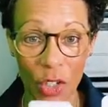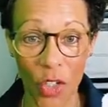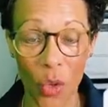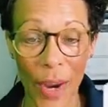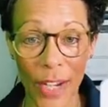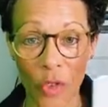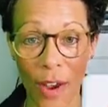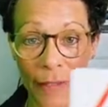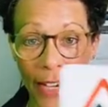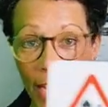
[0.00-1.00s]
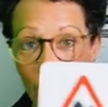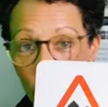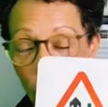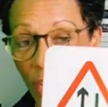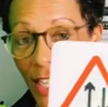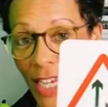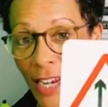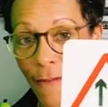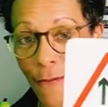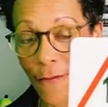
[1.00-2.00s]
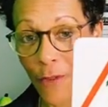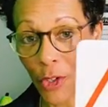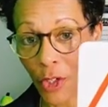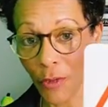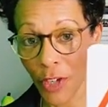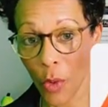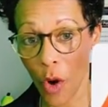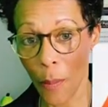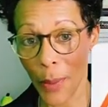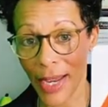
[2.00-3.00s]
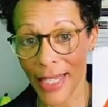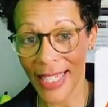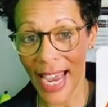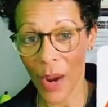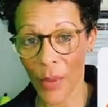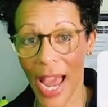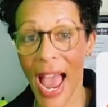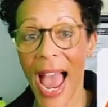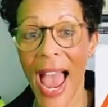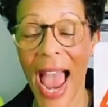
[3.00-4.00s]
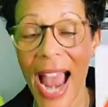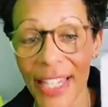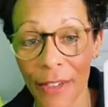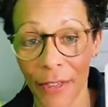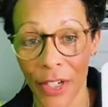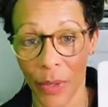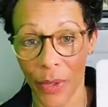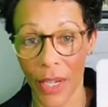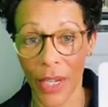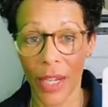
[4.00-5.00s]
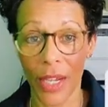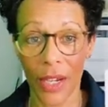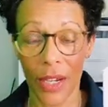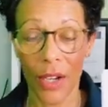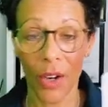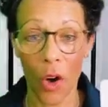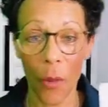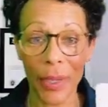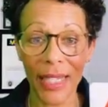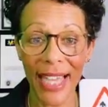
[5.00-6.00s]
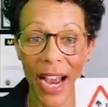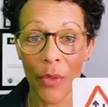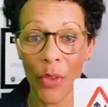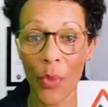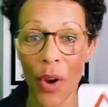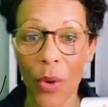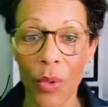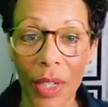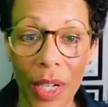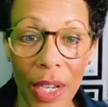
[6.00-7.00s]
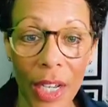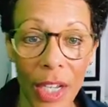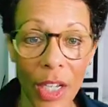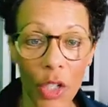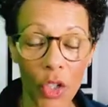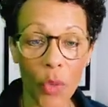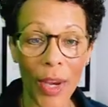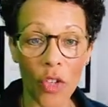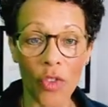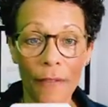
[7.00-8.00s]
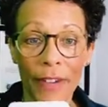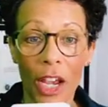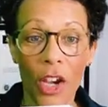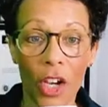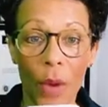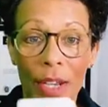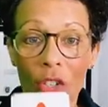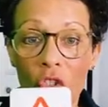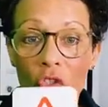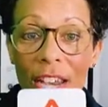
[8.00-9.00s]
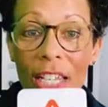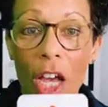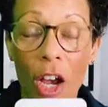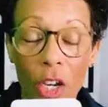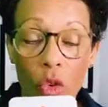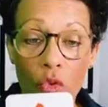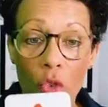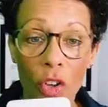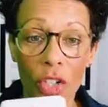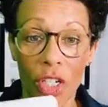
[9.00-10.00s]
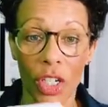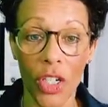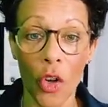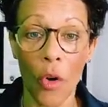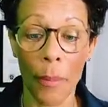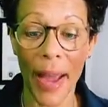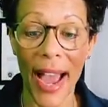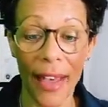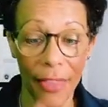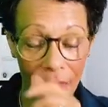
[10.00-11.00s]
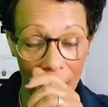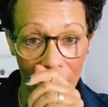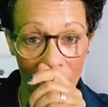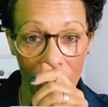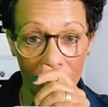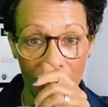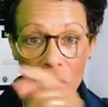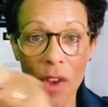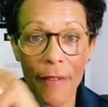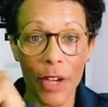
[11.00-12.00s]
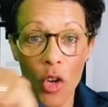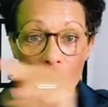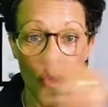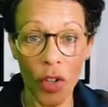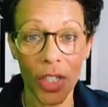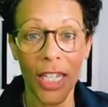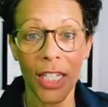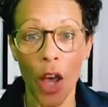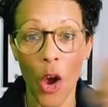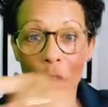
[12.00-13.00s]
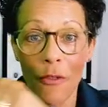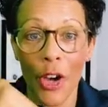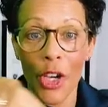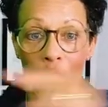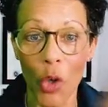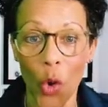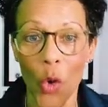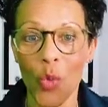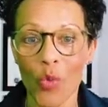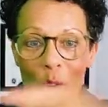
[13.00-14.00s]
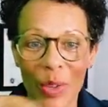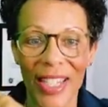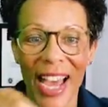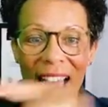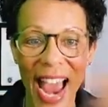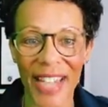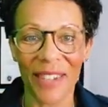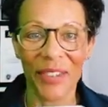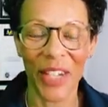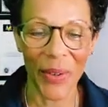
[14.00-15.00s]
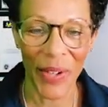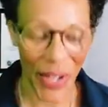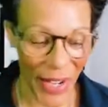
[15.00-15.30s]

Two-way traffic straight in front of you, up and down, ahead of you, up and down the road. Two-way traffic going straight across your path. Two-way traffic crosses over your route ahead of you.